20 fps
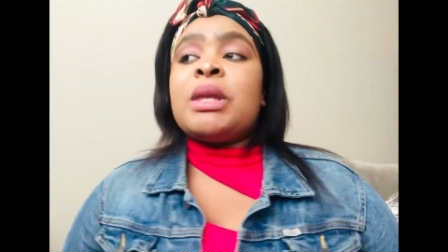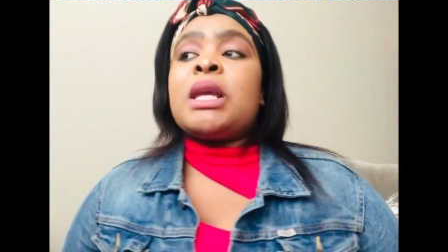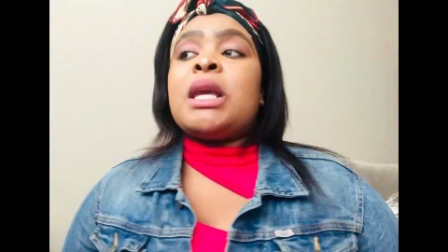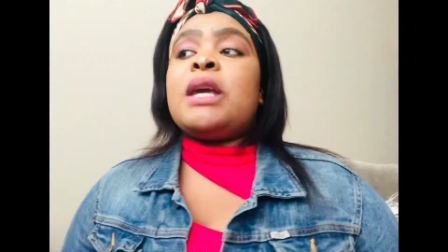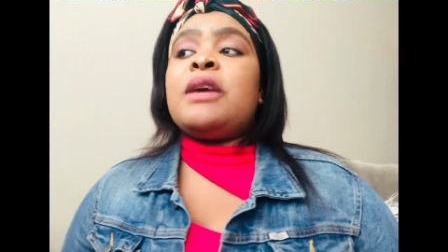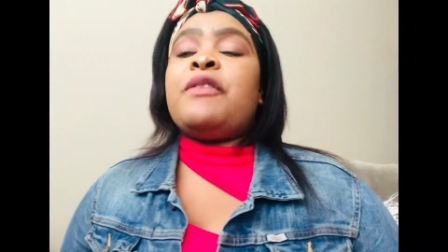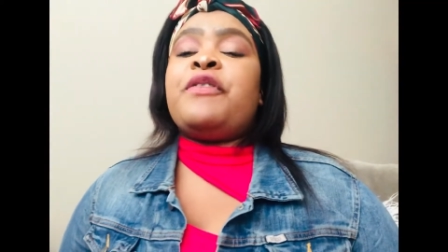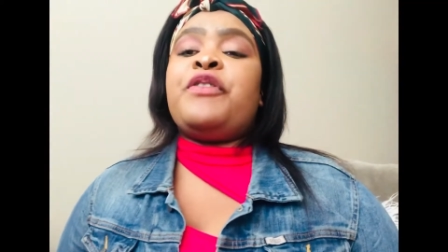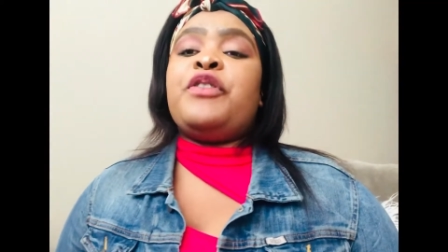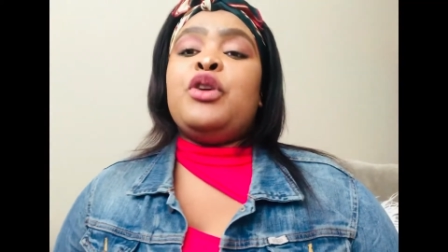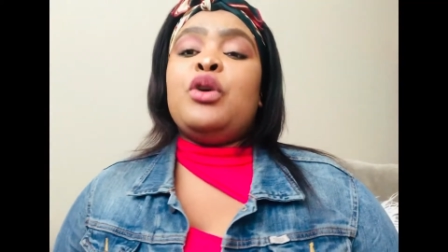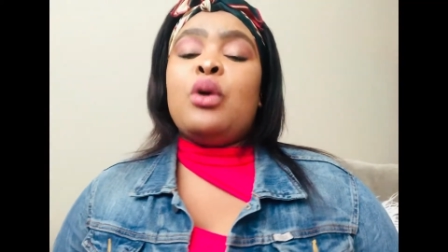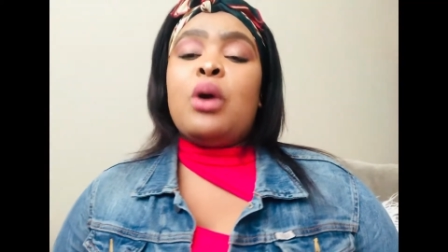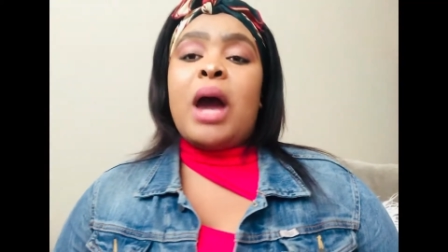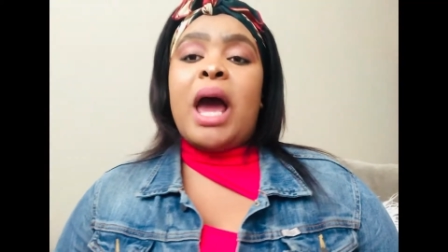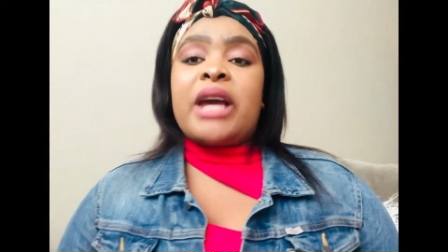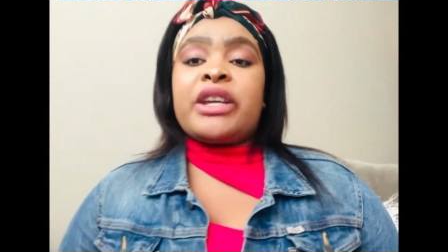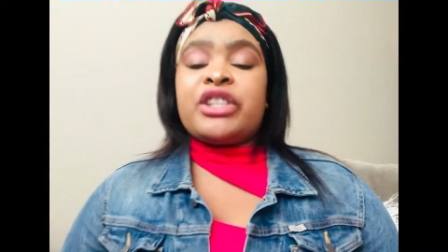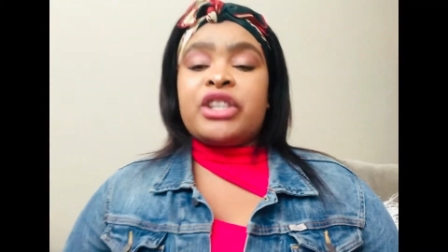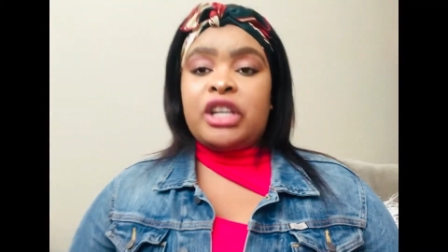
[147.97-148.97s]
if you
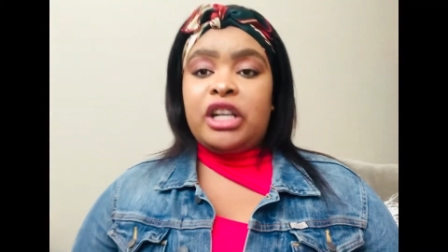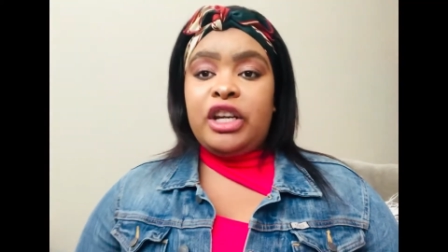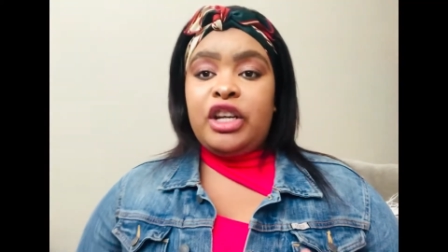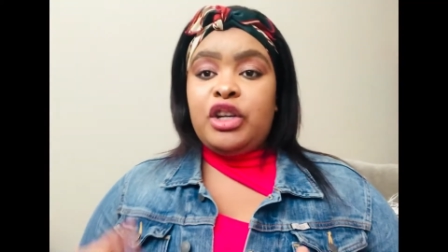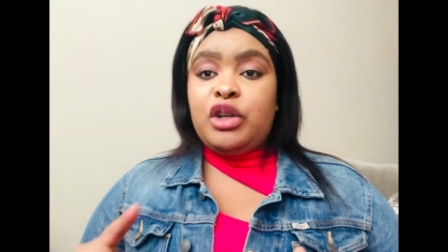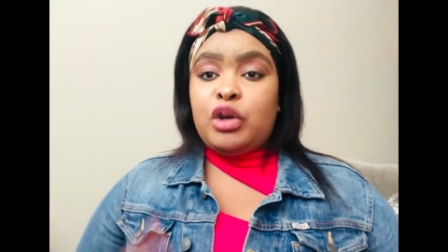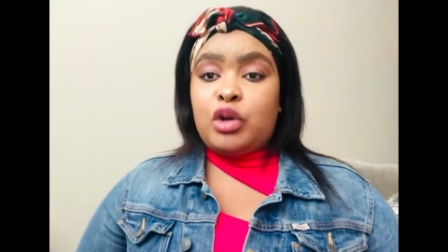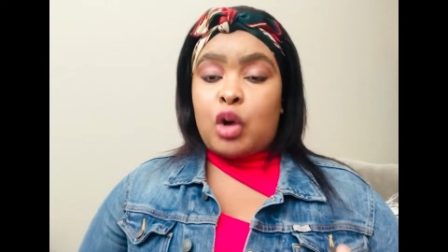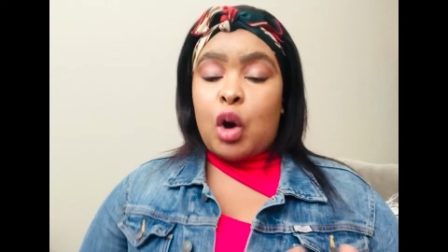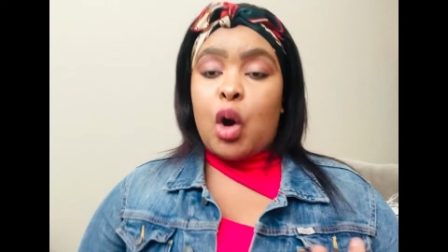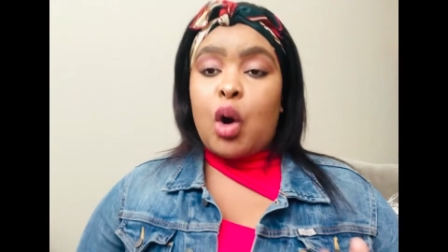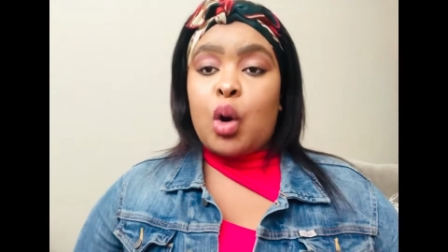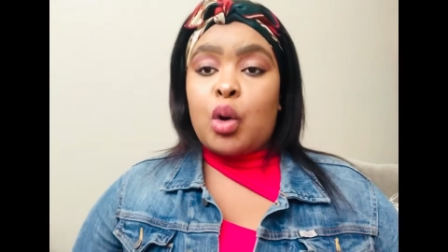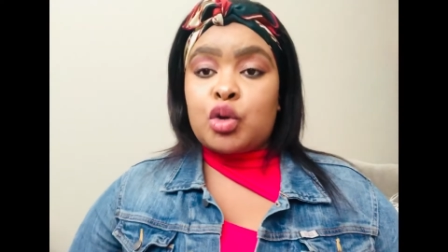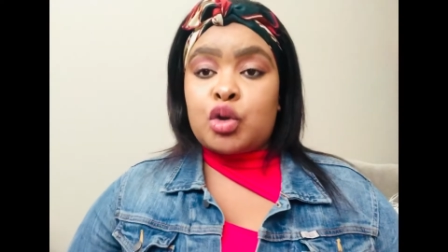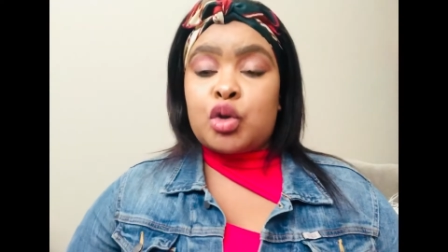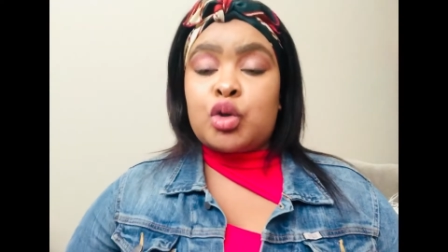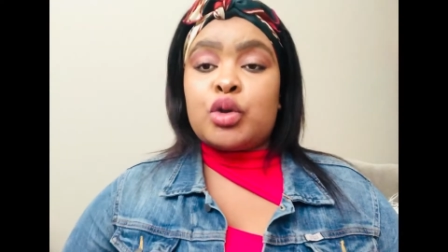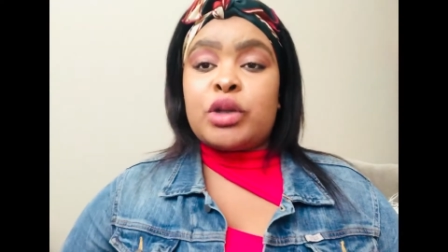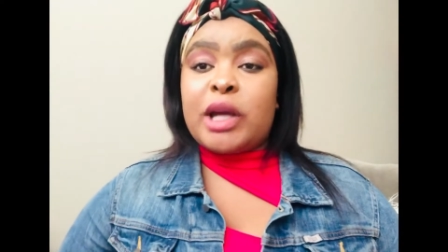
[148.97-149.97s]
actually go
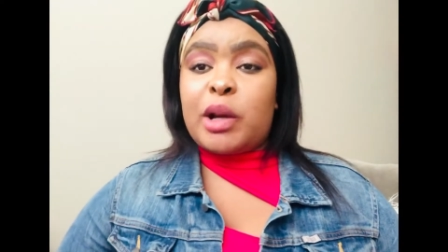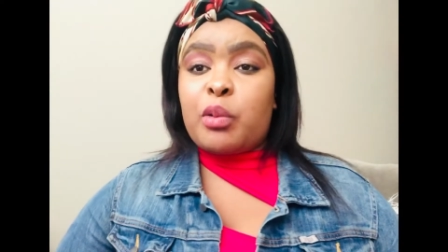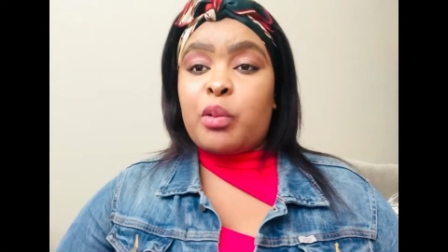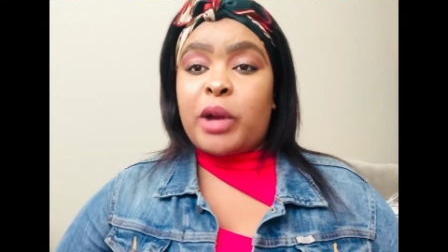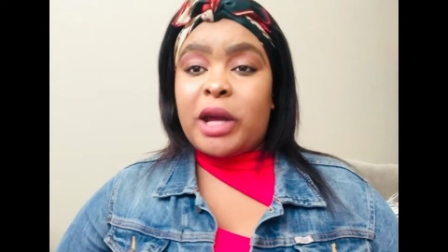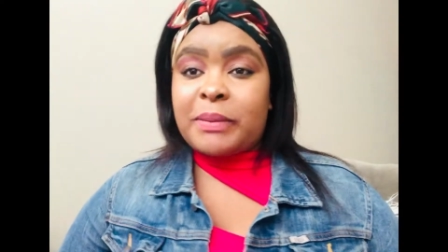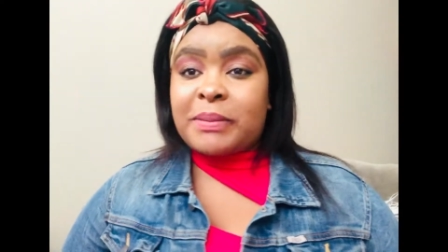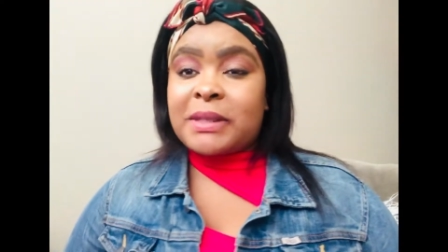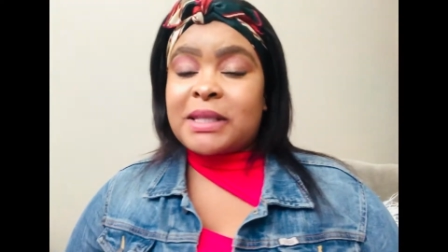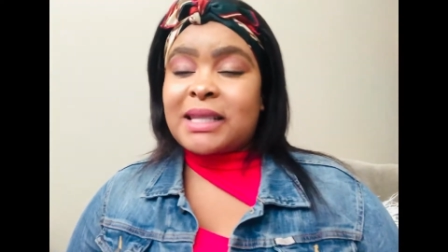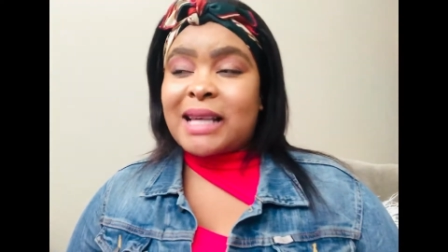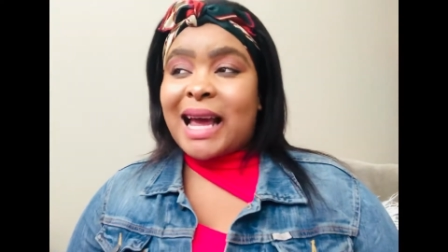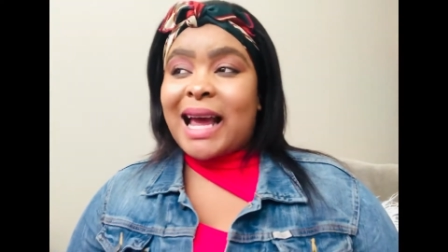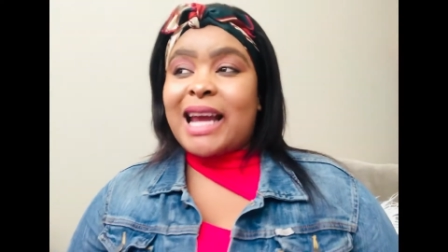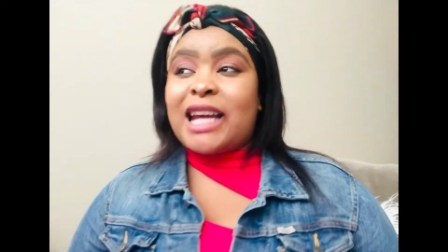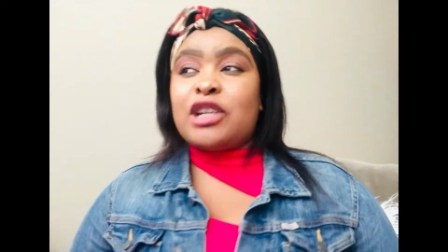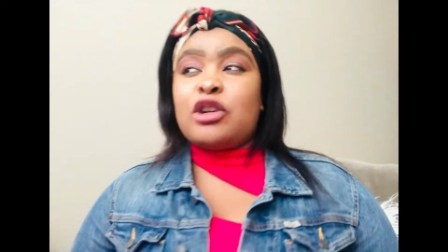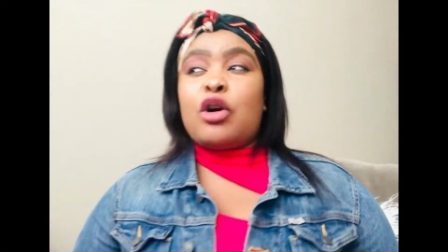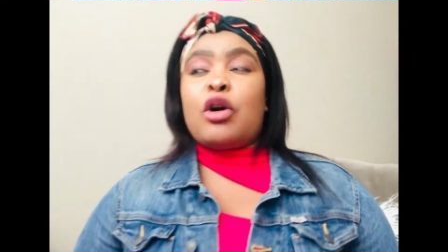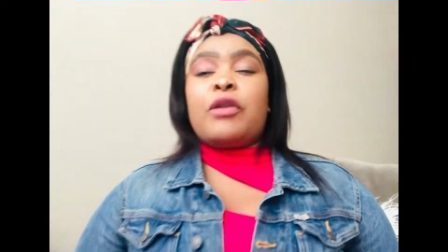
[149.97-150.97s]
to the
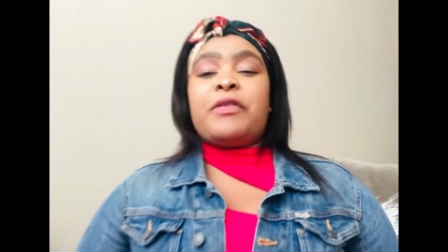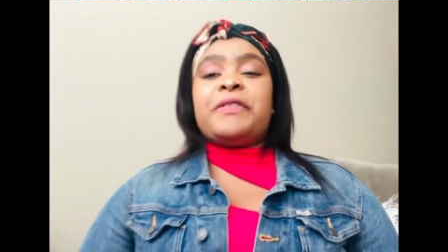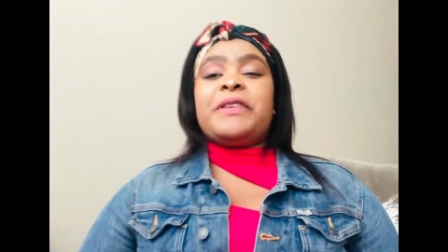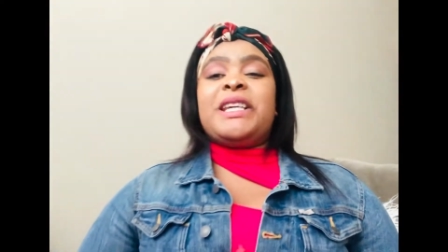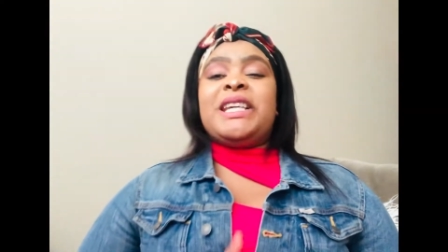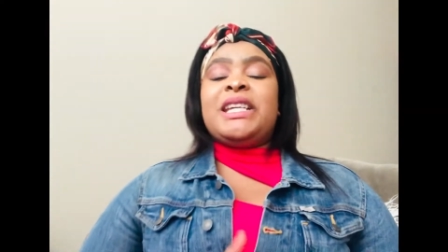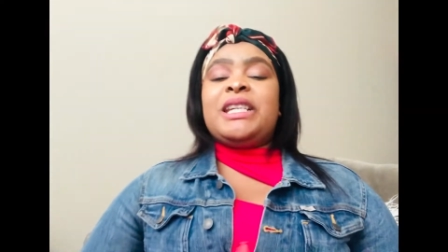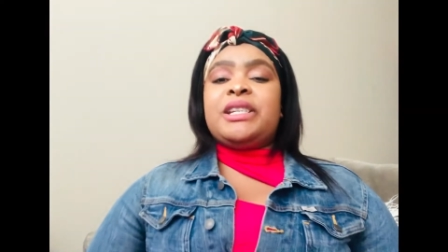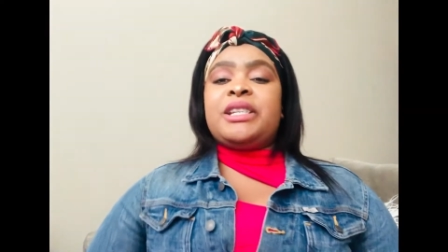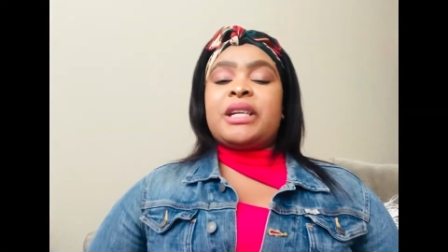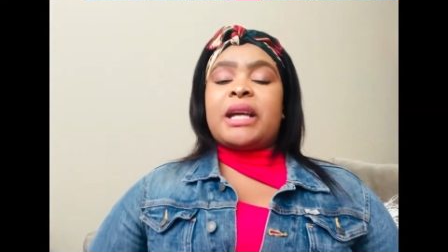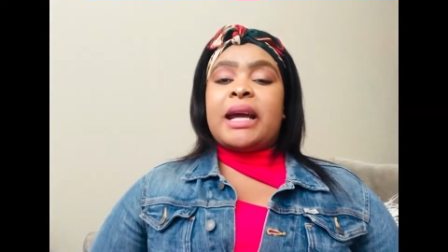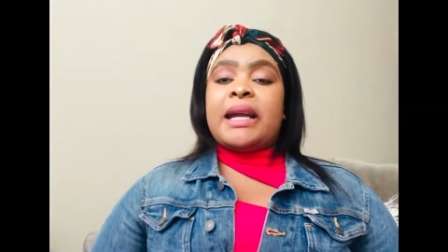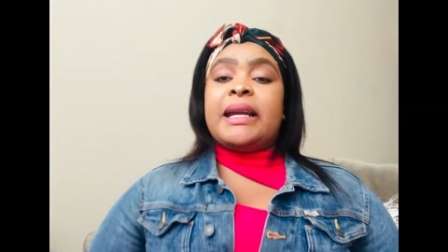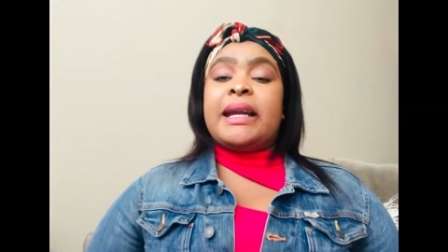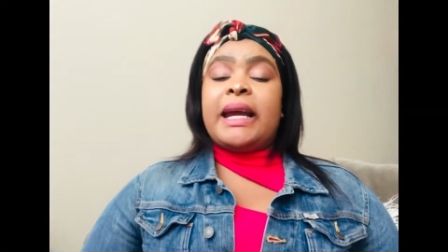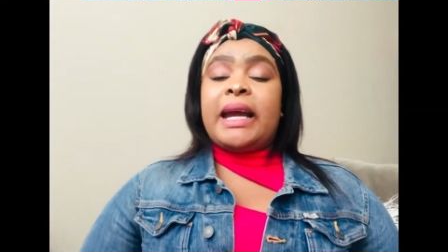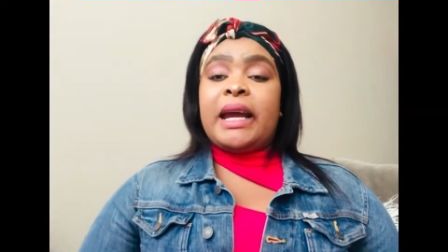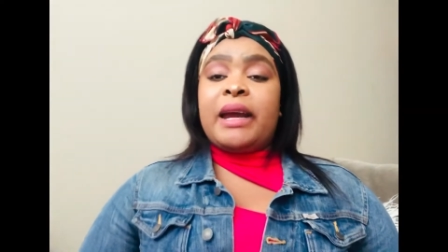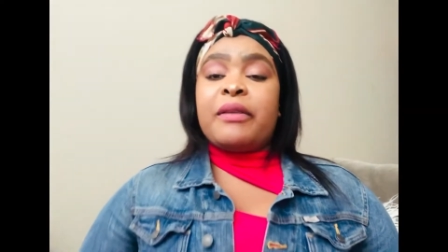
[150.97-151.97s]
website of each
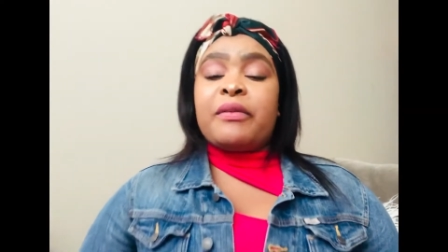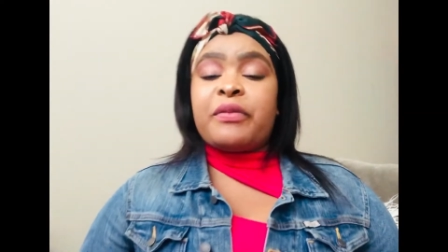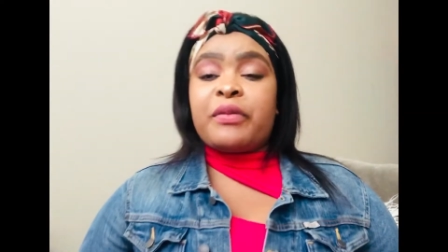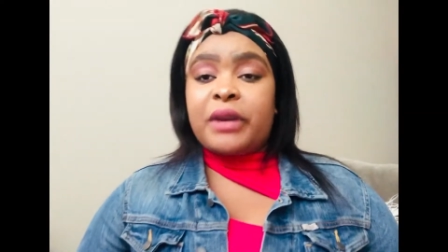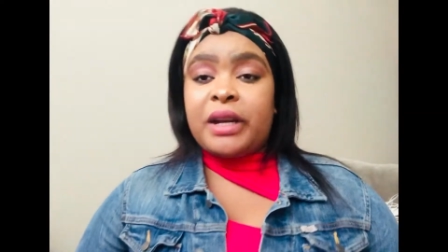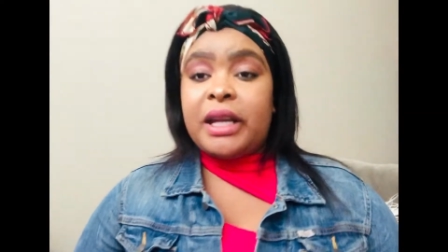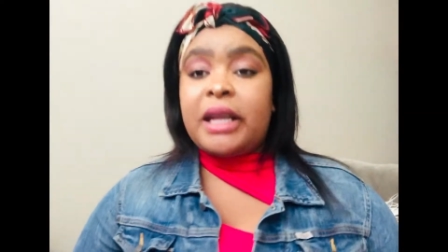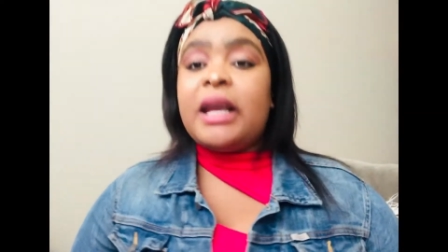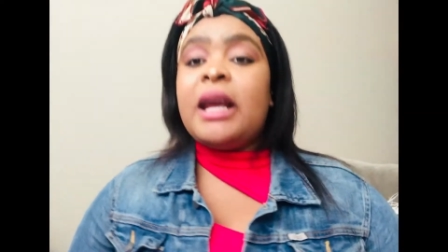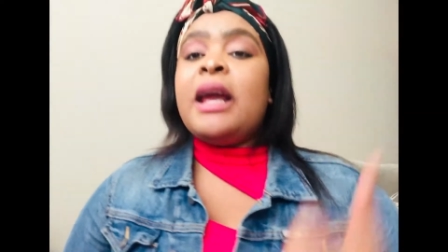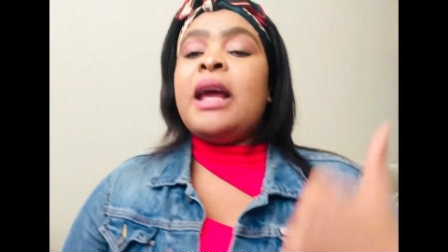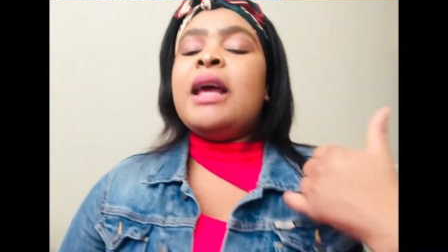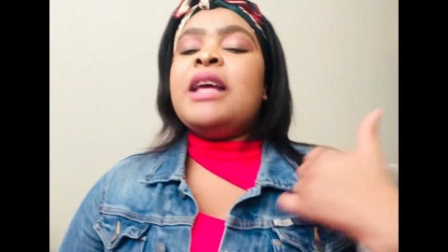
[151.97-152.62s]
and every